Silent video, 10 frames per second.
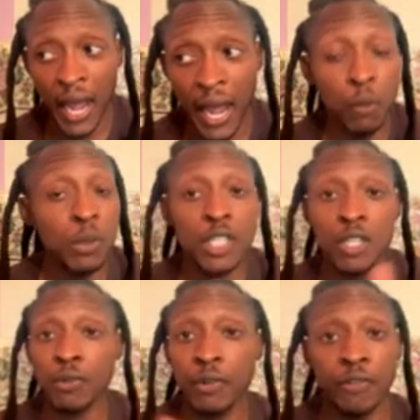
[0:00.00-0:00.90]
I would
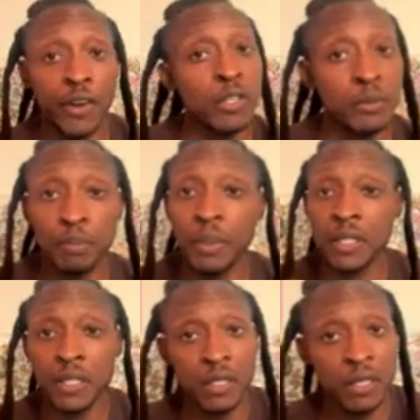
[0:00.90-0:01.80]
just reverse
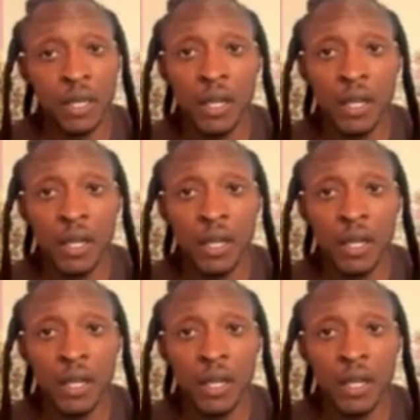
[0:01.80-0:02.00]
pictures,